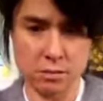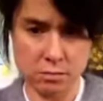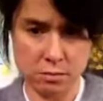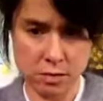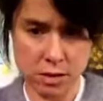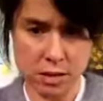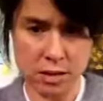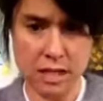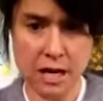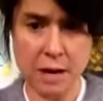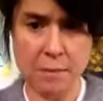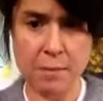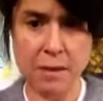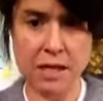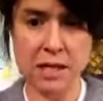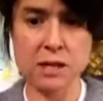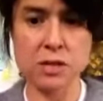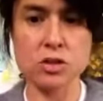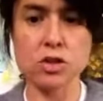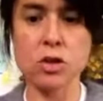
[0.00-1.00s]
the
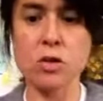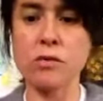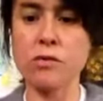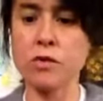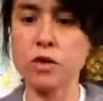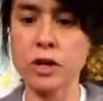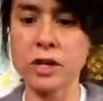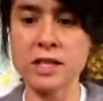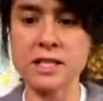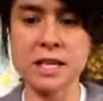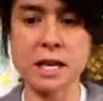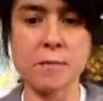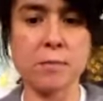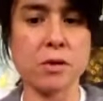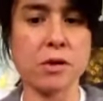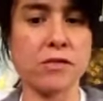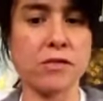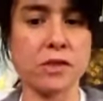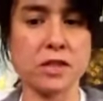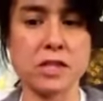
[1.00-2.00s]
topic. So for
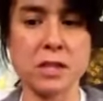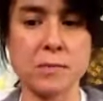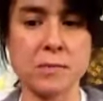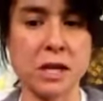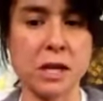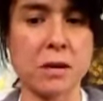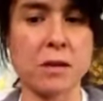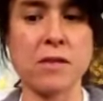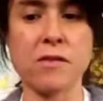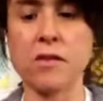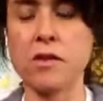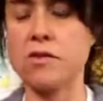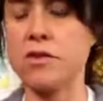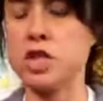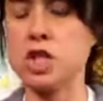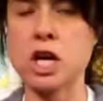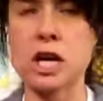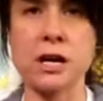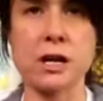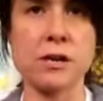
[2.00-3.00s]
example, if it's something, if a
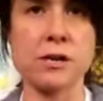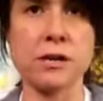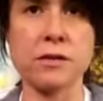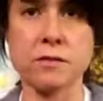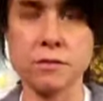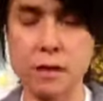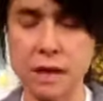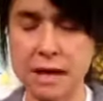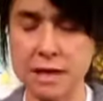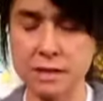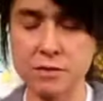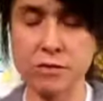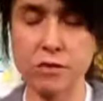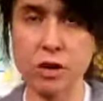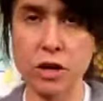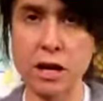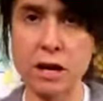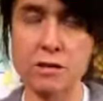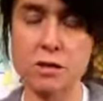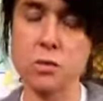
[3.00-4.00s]
child has
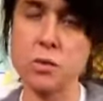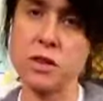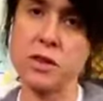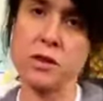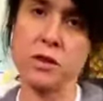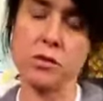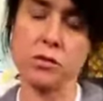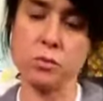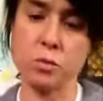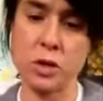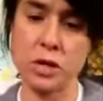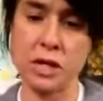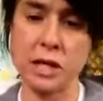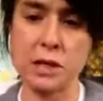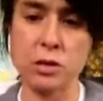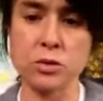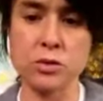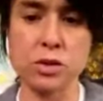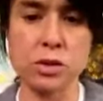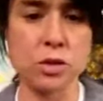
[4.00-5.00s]
freakouts when
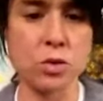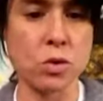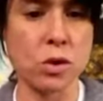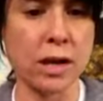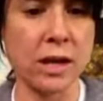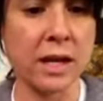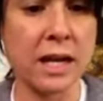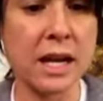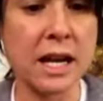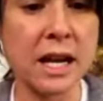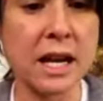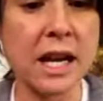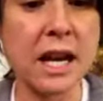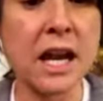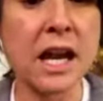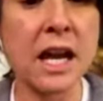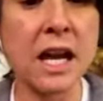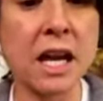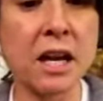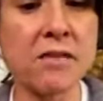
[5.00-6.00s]
they lose a toy,
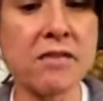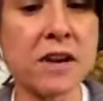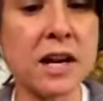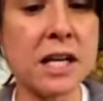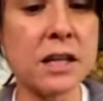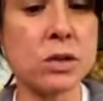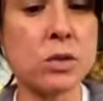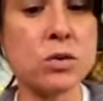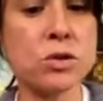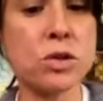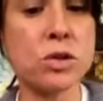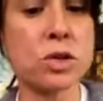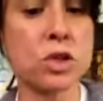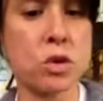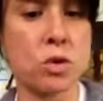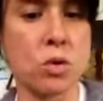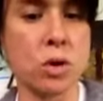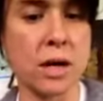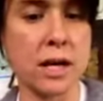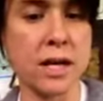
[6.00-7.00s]
if I lose a
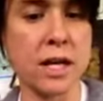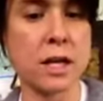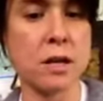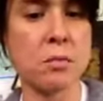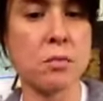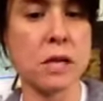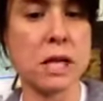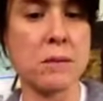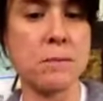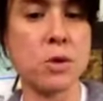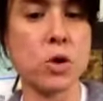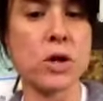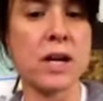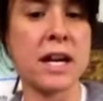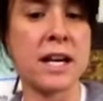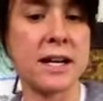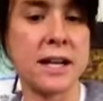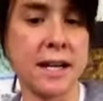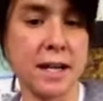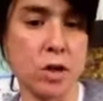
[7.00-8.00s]
toy, people
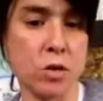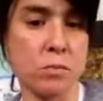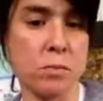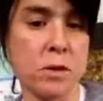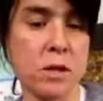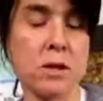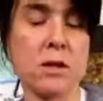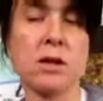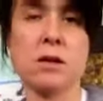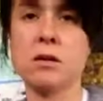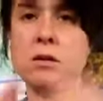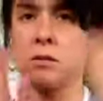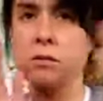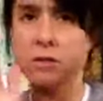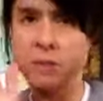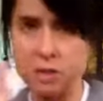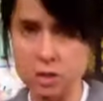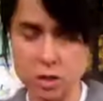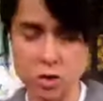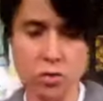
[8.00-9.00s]
can help.
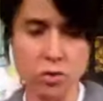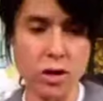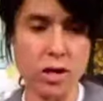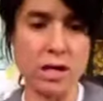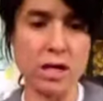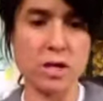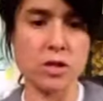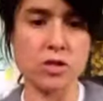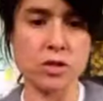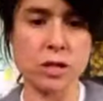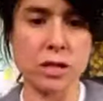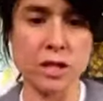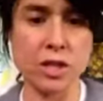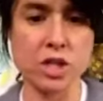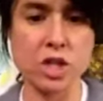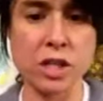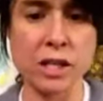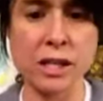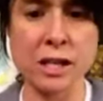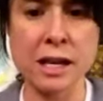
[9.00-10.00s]
It's a great introduction.